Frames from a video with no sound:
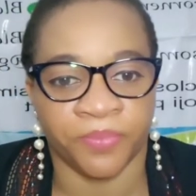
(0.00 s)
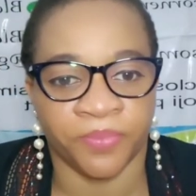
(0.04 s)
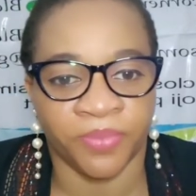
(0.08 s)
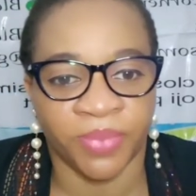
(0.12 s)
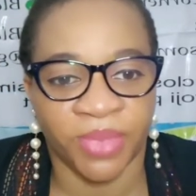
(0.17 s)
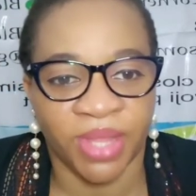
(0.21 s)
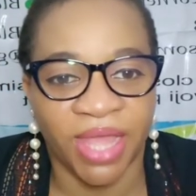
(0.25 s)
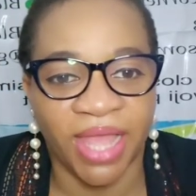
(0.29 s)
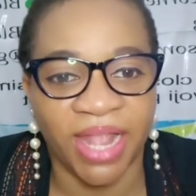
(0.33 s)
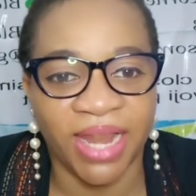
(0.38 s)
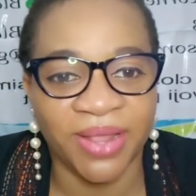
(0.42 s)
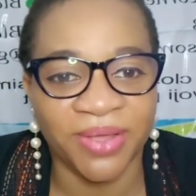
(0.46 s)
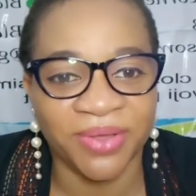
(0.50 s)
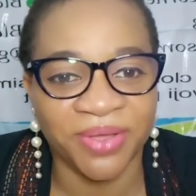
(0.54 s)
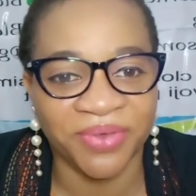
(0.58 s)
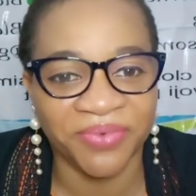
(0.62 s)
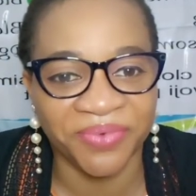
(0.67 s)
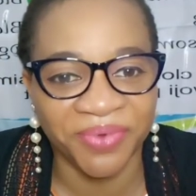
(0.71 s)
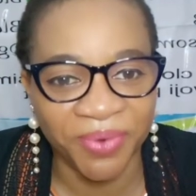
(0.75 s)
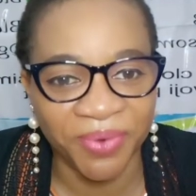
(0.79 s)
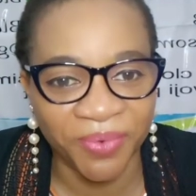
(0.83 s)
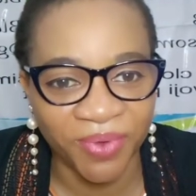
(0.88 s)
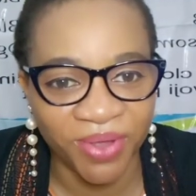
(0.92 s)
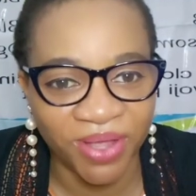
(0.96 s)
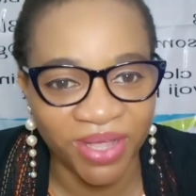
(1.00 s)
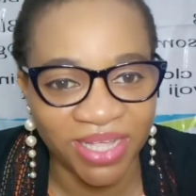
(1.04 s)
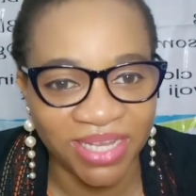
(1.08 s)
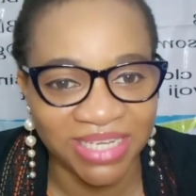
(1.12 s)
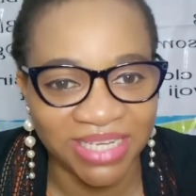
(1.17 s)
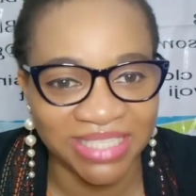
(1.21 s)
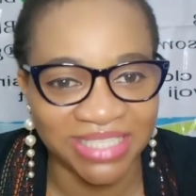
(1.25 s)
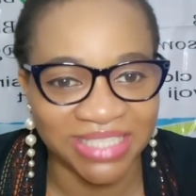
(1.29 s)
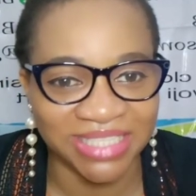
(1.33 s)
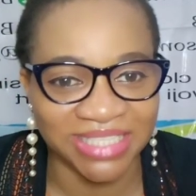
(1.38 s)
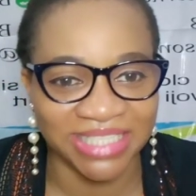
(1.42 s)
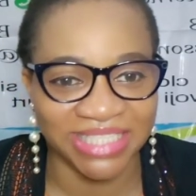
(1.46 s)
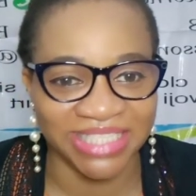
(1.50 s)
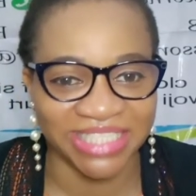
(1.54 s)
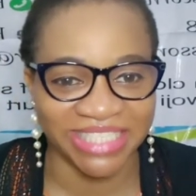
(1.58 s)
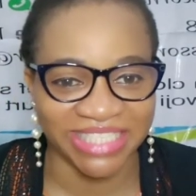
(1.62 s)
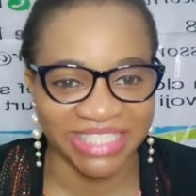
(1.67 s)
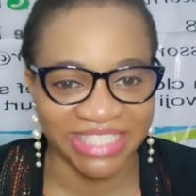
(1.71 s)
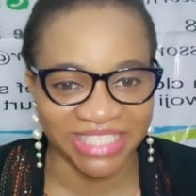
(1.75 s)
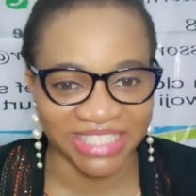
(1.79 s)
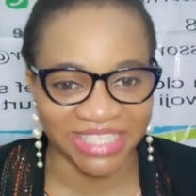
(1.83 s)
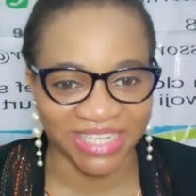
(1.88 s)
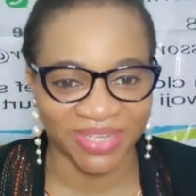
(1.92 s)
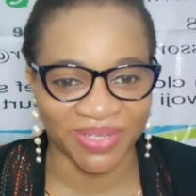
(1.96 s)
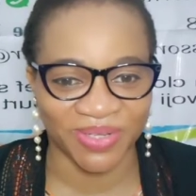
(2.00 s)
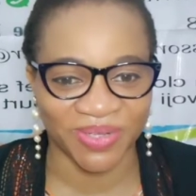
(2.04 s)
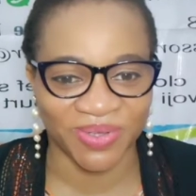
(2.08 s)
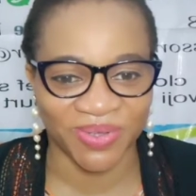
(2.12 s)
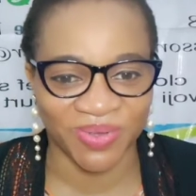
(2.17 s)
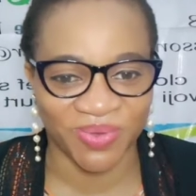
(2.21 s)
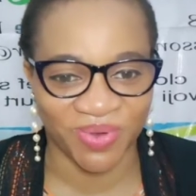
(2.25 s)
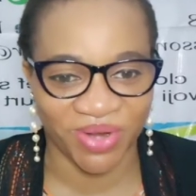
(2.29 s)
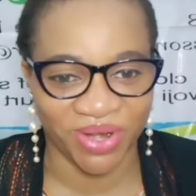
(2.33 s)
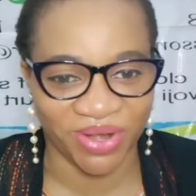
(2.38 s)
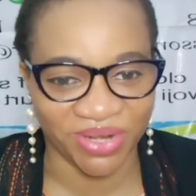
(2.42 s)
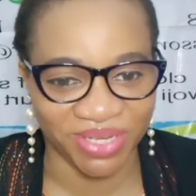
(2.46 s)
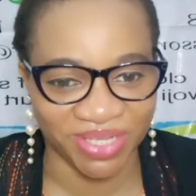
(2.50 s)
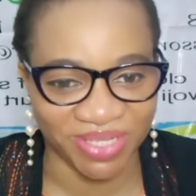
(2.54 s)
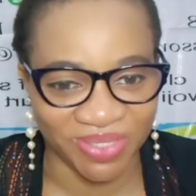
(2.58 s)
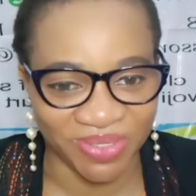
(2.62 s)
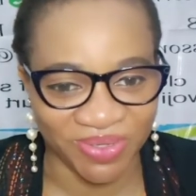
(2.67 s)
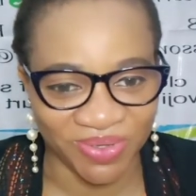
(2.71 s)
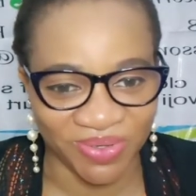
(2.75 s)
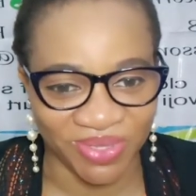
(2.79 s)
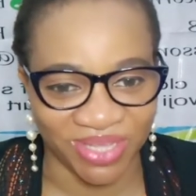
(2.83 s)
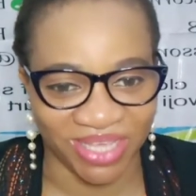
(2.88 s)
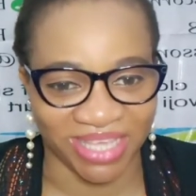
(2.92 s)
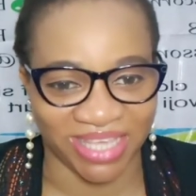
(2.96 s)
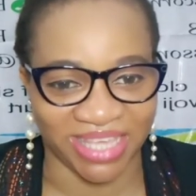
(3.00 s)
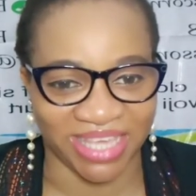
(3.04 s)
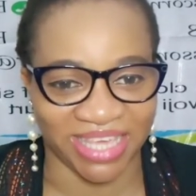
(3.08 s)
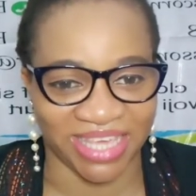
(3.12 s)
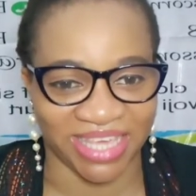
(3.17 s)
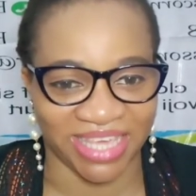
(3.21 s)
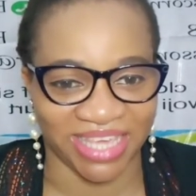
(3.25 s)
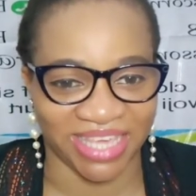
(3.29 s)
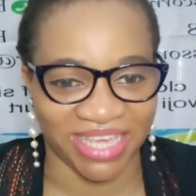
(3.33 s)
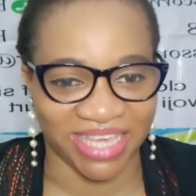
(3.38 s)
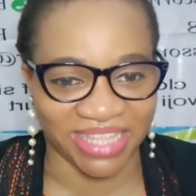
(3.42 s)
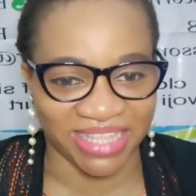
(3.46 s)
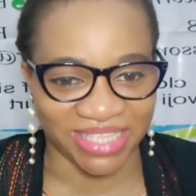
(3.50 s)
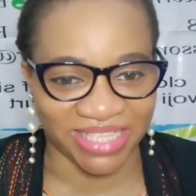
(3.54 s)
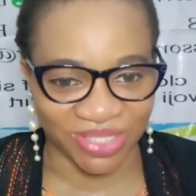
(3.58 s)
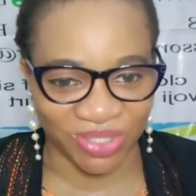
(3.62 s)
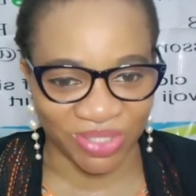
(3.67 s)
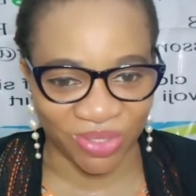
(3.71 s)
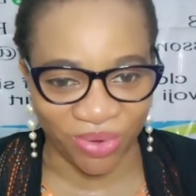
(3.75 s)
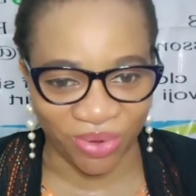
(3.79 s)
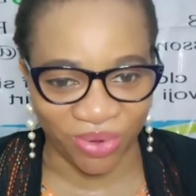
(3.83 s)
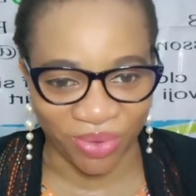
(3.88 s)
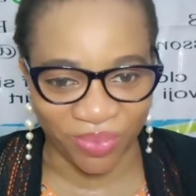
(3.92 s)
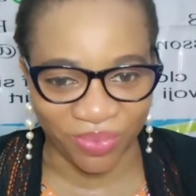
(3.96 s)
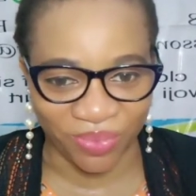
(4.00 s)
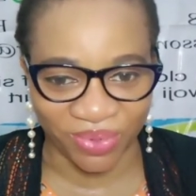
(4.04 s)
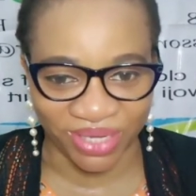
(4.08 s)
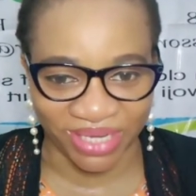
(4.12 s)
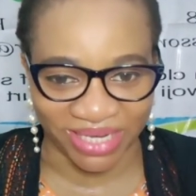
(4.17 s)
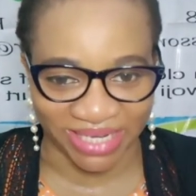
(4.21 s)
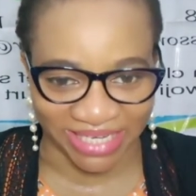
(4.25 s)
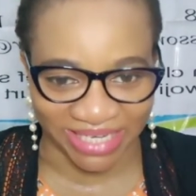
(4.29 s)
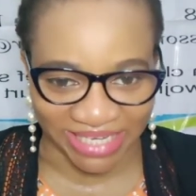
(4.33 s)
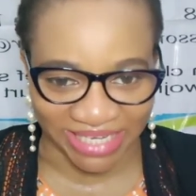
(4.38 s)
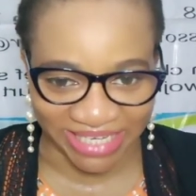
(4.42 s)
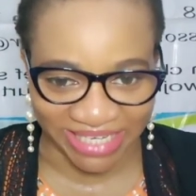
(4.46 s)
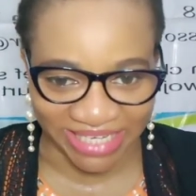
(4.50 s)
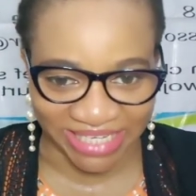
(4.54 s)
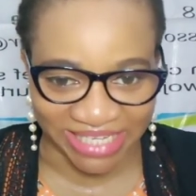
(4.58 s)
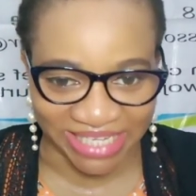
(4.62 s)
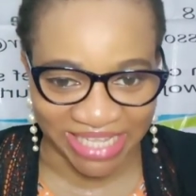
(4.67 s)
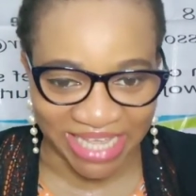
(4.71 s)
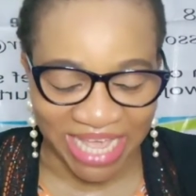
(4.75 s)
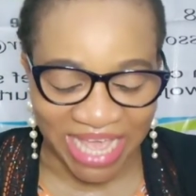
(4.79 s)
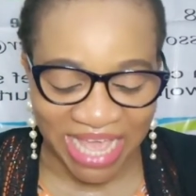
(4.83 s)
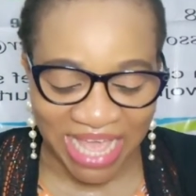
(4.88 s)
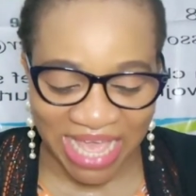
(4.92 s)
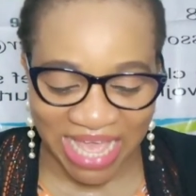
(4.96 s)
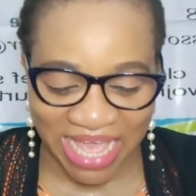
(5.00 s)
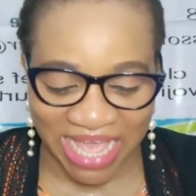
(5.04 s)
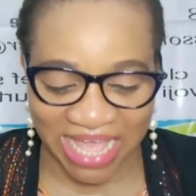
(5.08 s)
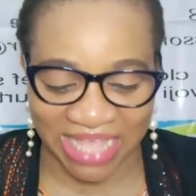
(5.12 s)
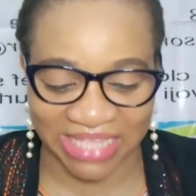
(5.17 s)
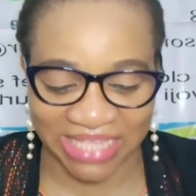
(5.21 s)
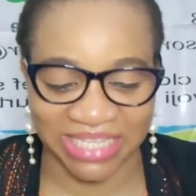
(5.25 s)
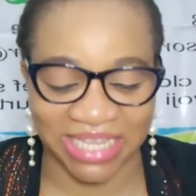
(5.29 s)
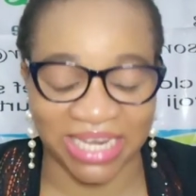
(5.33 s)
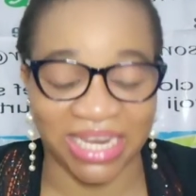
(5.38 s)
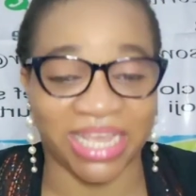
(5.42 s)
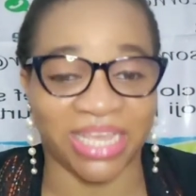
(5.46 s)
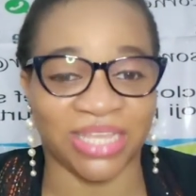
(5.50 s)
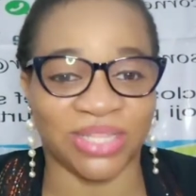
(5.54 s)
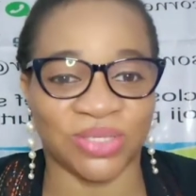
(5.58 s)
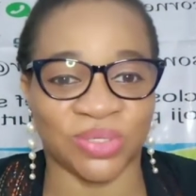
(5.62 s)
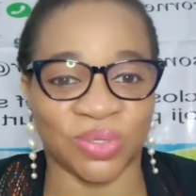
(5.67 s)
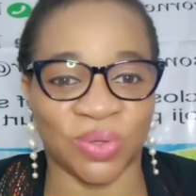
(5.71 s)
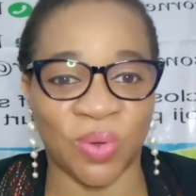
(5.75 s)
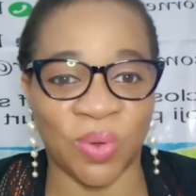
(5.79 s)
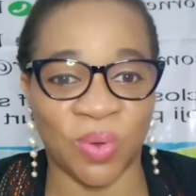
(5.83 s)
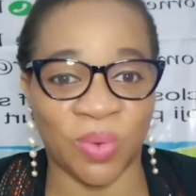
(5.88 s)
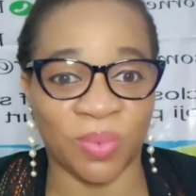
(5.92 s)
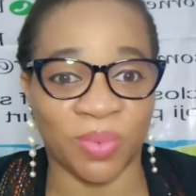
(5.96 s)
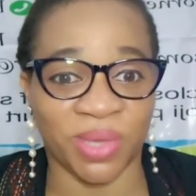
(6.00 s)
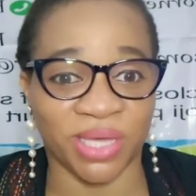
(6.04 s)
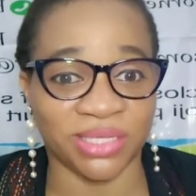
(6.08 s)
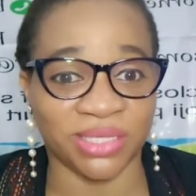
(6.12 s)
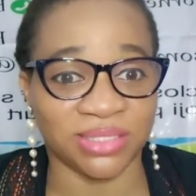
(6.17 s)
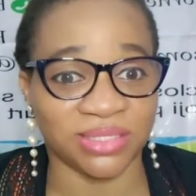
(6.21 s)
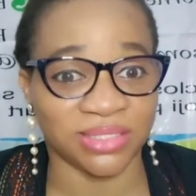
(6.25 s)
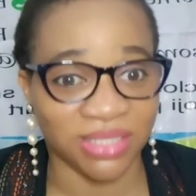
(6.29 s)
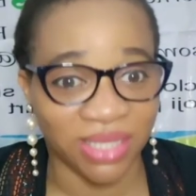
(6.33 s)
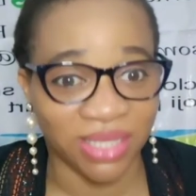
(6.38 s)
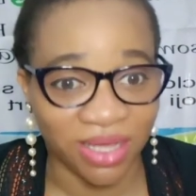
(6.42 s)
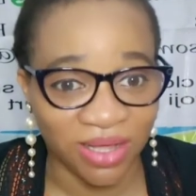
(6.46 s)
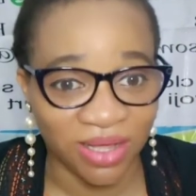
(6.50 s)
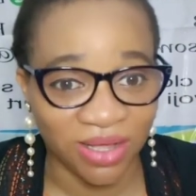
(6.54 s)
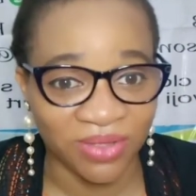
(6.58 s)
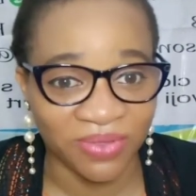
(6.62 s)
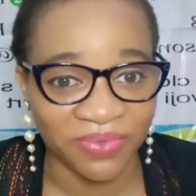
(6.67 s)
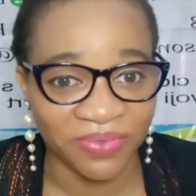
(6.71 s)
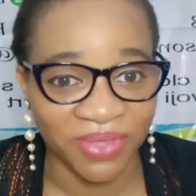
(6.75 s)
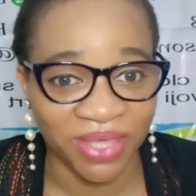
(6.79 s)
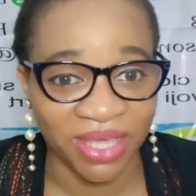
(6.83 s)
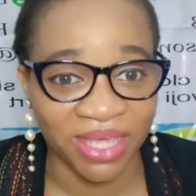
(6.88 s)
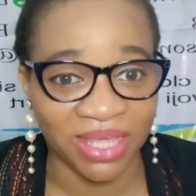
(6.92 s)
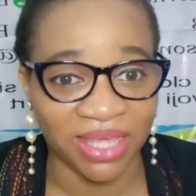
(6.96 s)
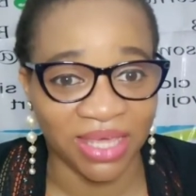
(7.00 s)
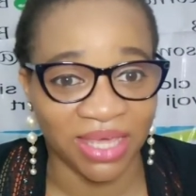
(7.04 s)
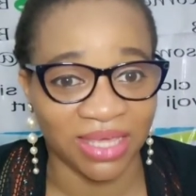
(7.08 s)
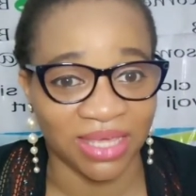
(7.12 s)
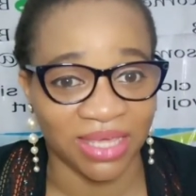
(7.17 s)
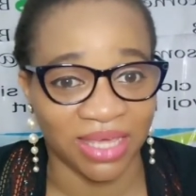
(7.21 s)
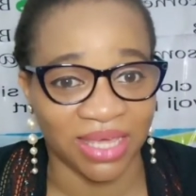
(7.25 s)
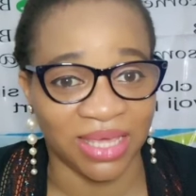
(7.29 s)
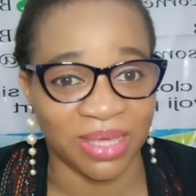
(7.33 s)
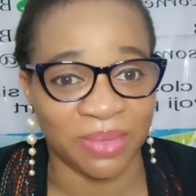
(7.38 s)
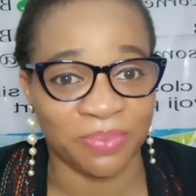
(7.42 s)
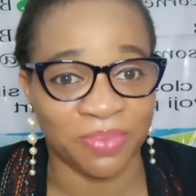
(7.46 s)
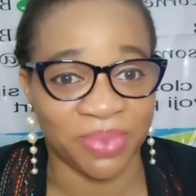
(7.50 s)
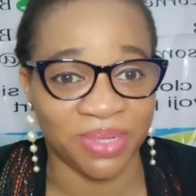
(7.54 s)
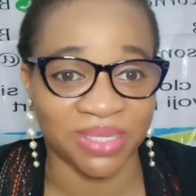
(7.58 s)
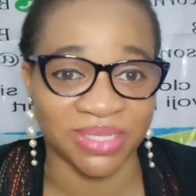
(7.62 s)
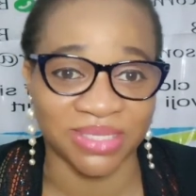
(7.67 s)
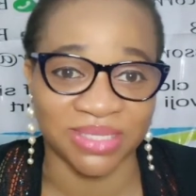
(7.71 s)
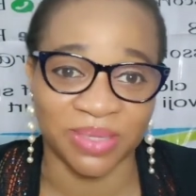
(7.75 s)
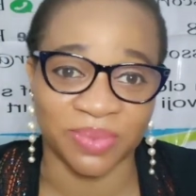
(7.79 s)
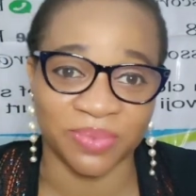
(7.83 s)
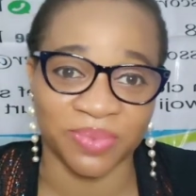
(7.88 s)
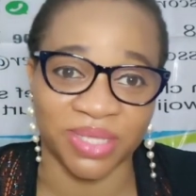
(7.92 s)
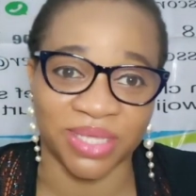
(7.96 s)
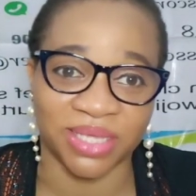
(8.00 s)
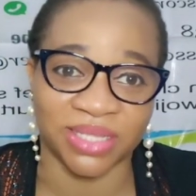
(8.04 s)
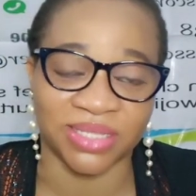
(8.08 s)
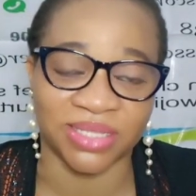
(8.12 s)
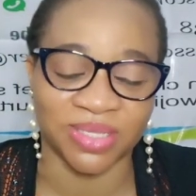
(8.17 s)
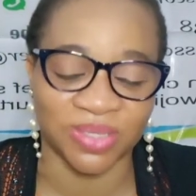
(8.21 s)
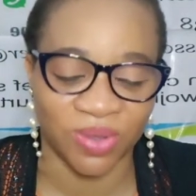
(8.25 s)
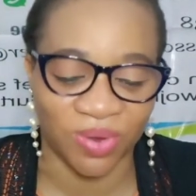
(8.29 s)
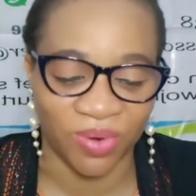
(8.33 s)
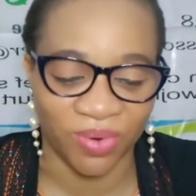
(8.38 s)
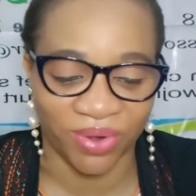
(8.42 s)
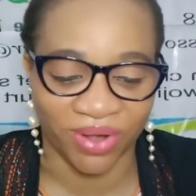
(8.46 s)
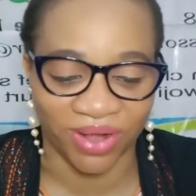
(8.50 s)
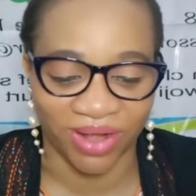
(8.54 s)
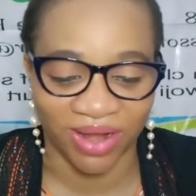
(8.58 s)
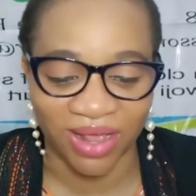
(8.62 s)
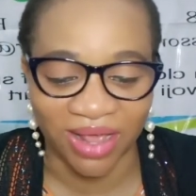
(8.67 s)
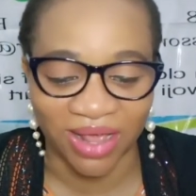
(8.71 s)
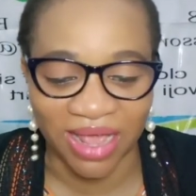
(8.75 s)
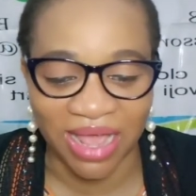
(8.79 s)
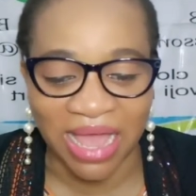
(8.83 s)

Hello everyone, this is Chichi Dagogo Mariso, aka the Storybook Lady, as I like to call myself, aka Blossom Kids Corner.